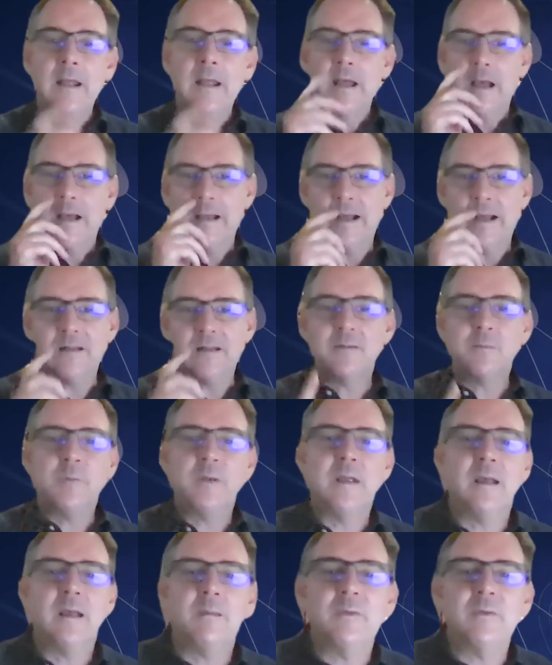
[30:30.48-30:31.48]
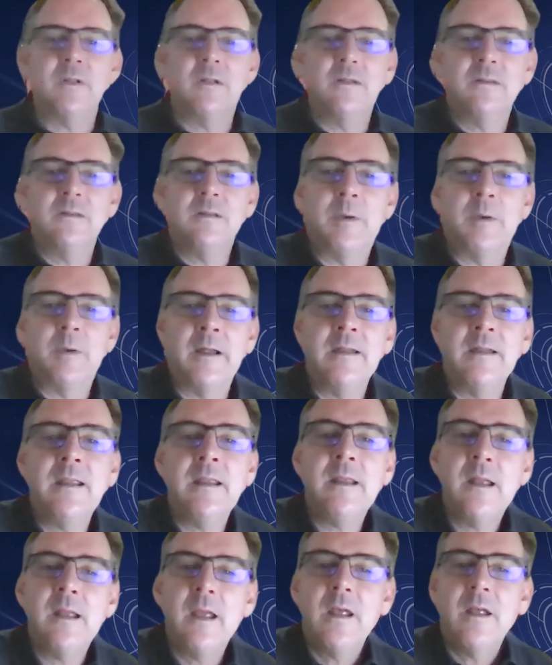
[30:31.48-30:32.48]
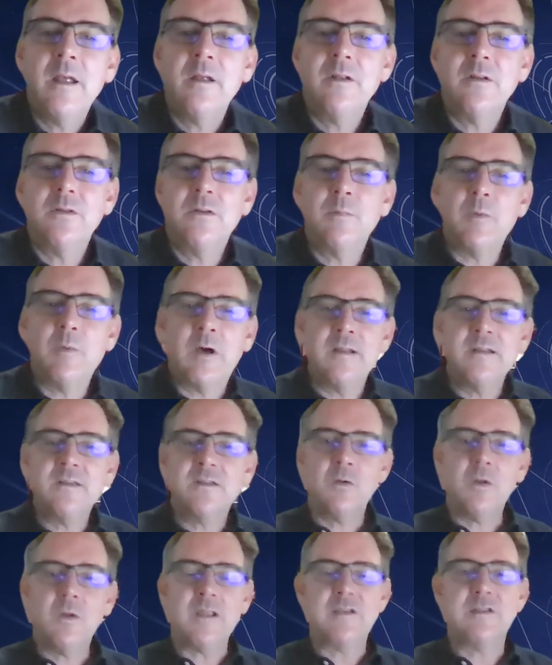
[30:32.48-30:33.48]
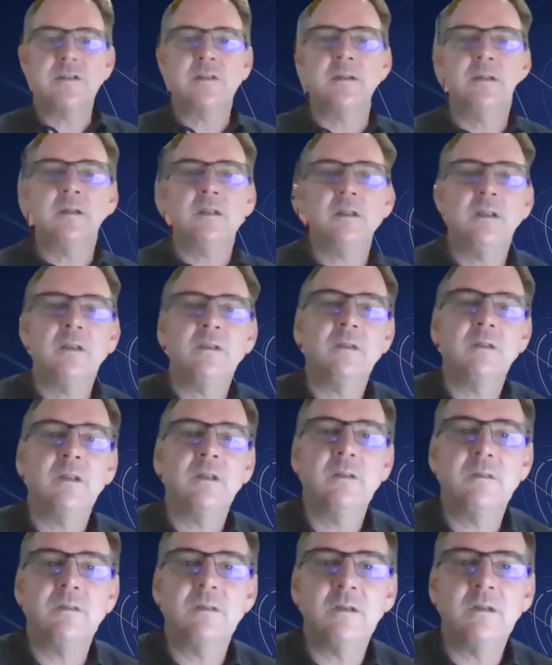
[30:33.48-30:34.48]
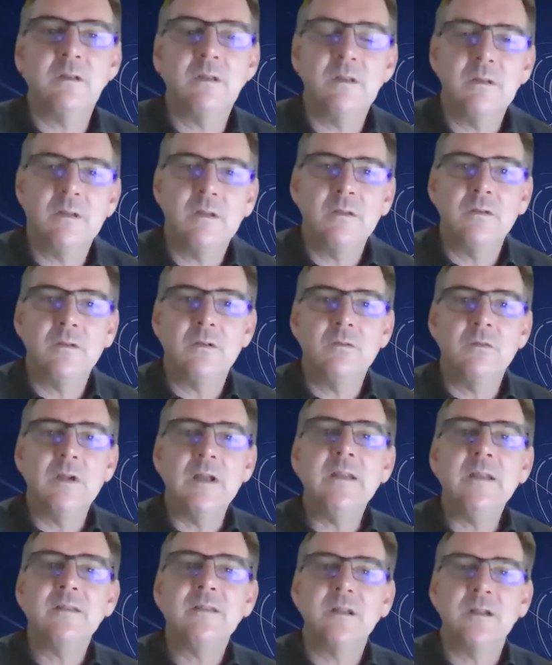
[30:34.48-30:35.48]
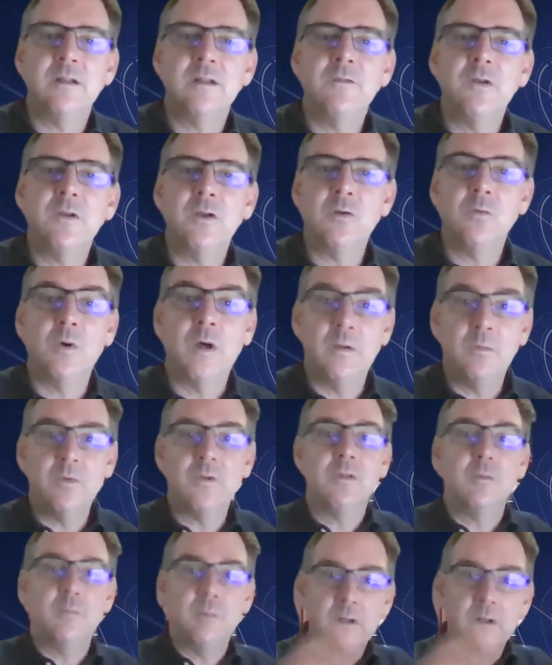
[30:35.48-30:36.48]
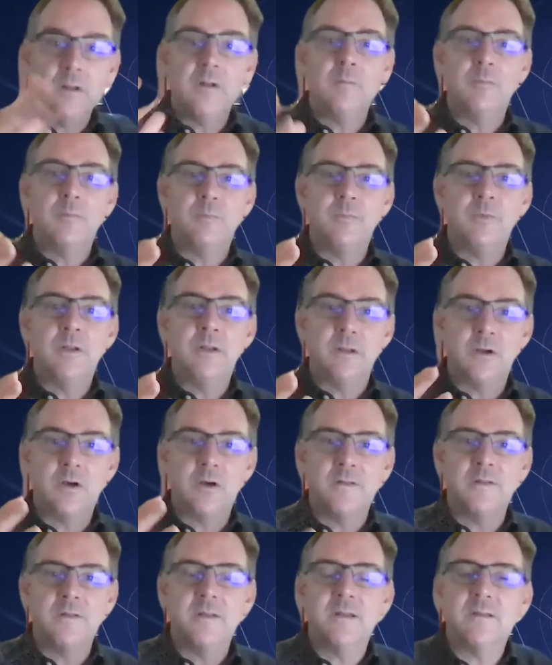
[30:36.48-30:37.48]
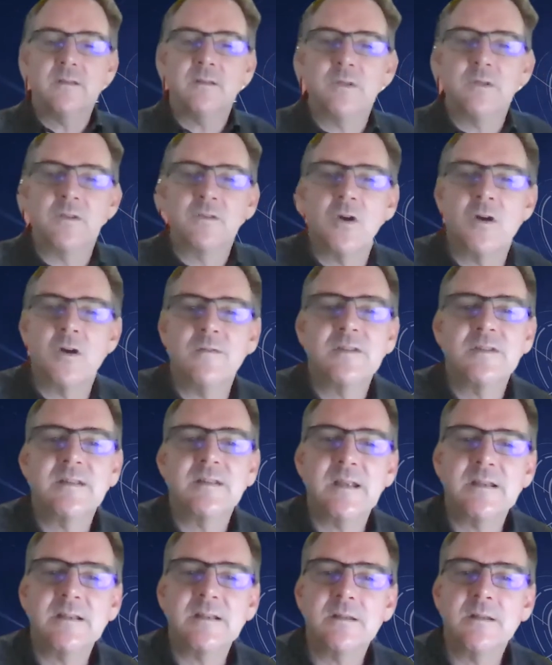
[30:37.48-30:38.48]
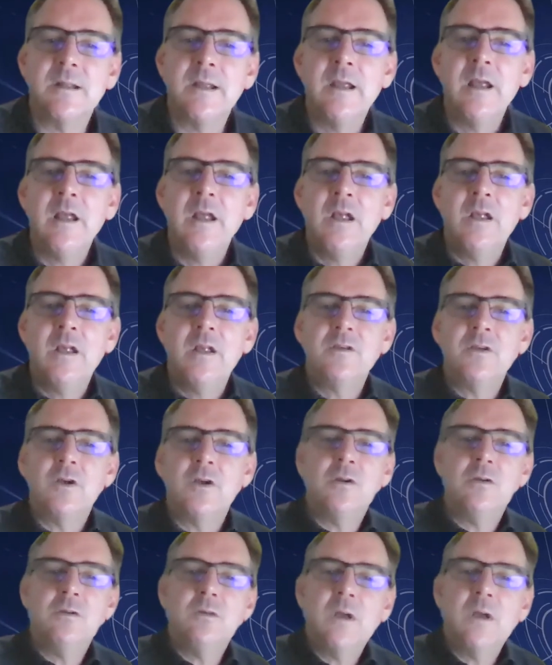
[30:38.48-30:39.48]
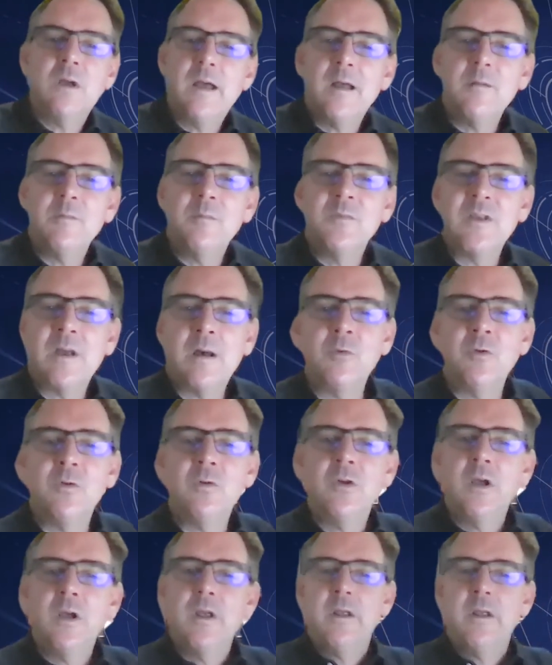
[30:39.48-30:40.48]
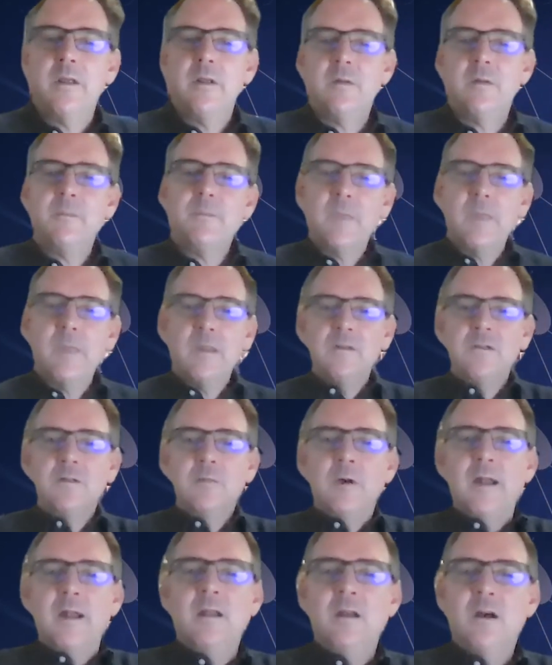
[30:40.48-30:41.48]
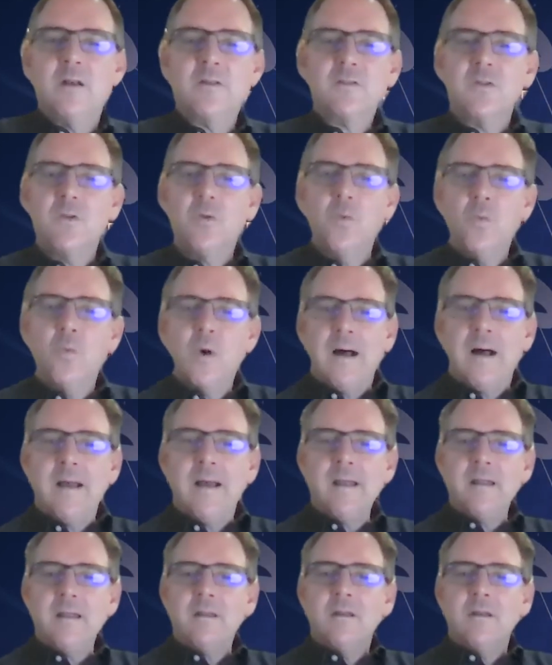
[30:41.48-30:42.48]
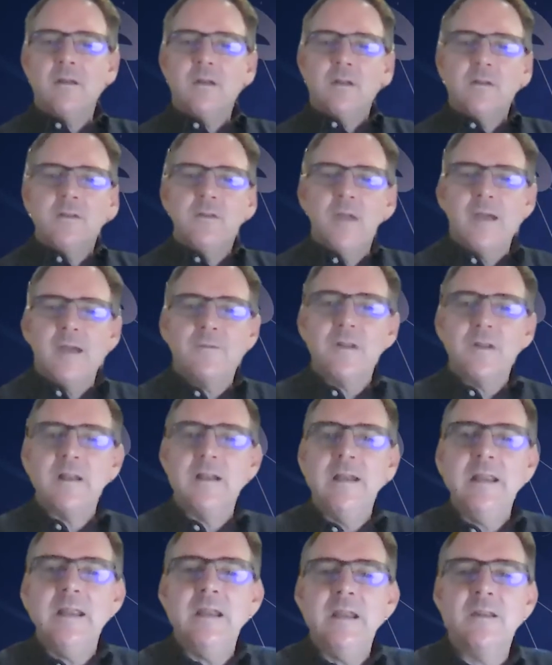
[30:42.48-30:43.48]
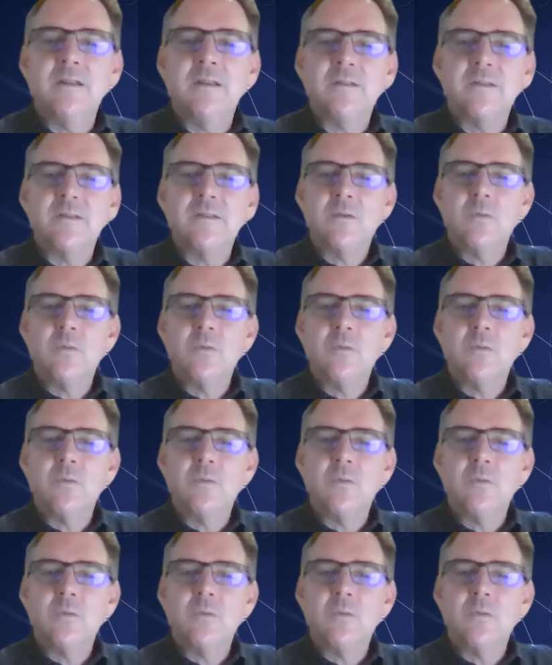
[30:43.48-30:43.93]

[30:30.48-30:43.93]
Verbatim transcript: I'd like to pick up Tabani's question is a really significant one in the context of this conversation. So Mzamo, Tabani asked, why are African leaders